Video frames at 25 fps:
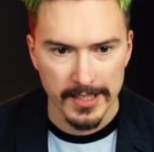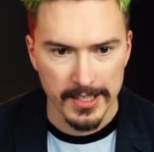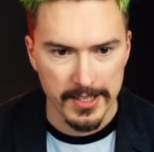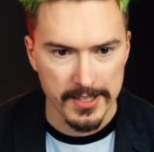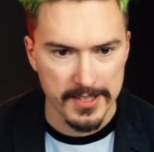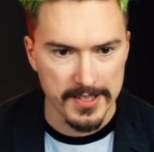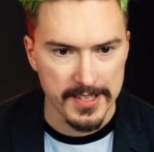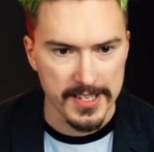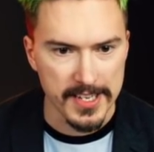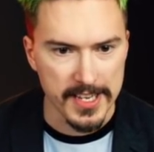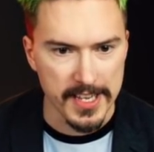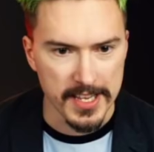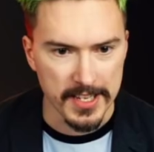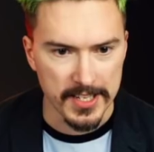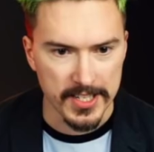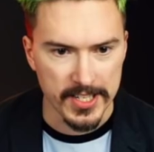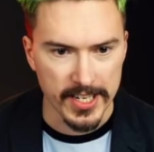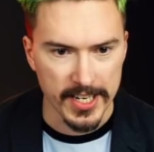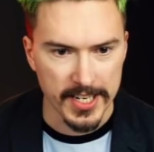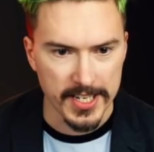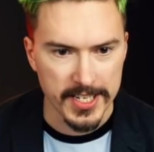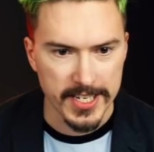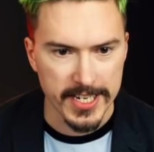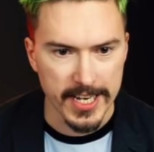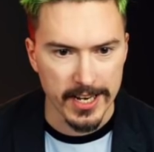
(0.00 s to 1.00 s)
You see it
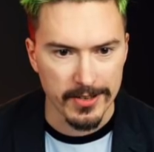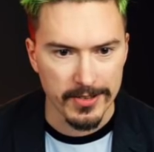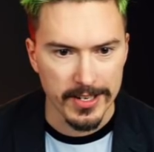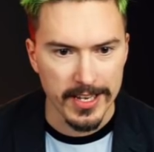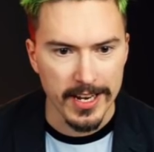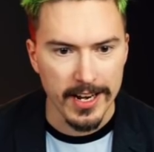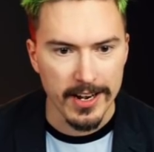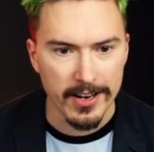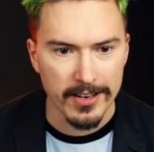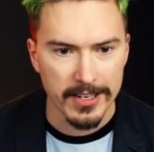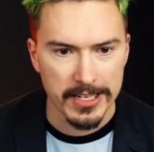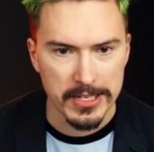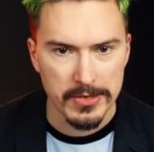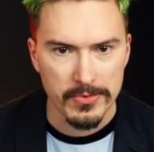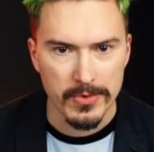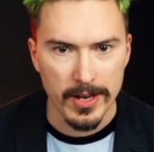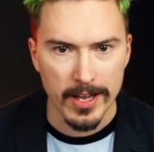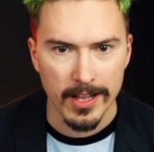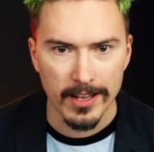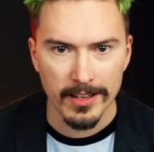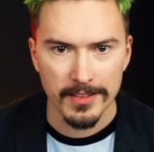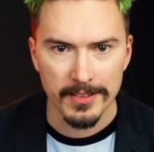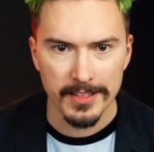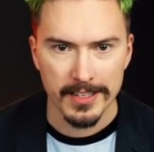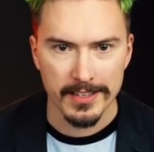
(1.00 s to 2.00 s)
changed down here as
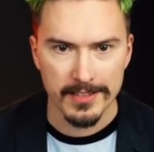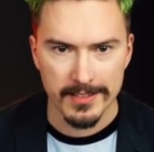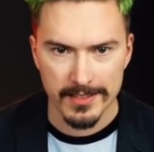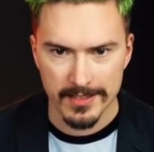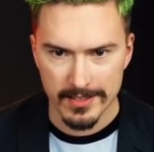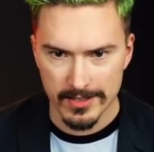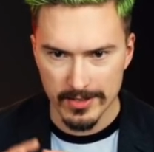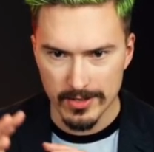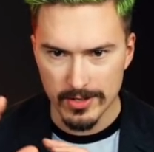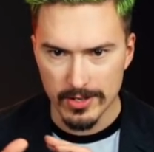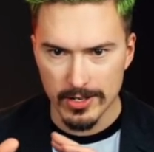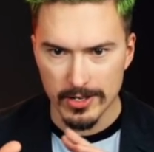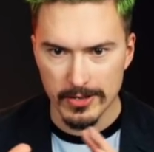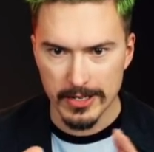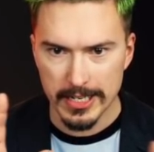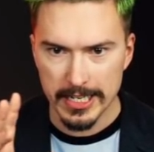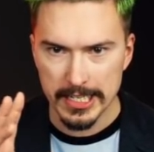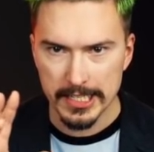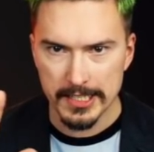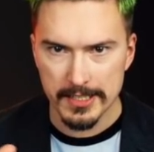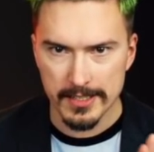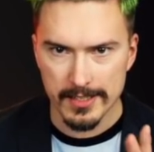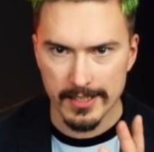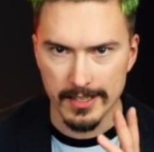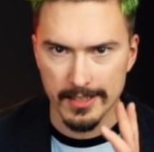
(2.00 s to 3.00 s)
well. It's
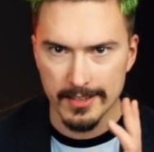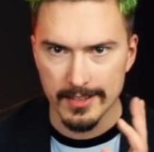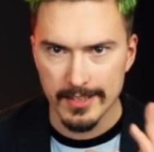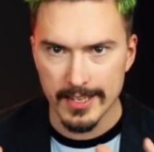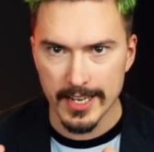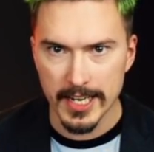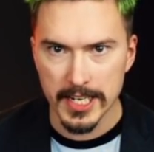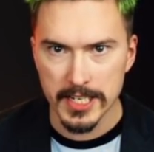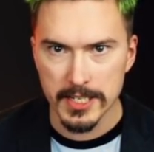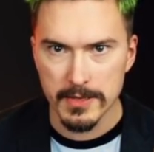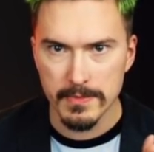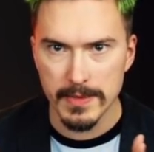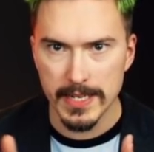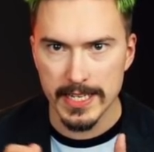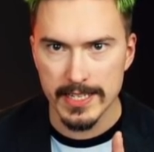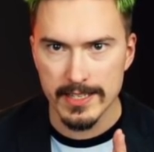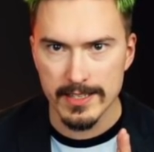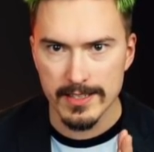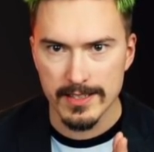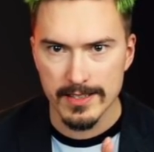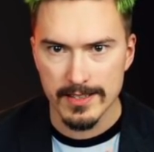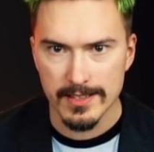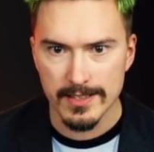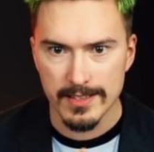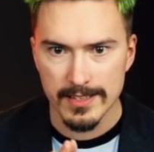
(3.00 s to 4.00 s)
always the
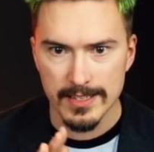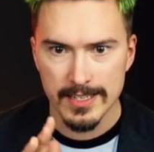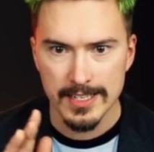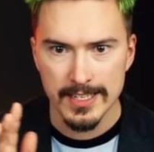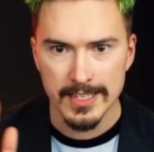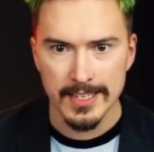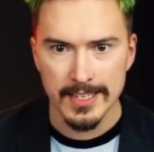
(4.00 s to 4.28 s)
text-based.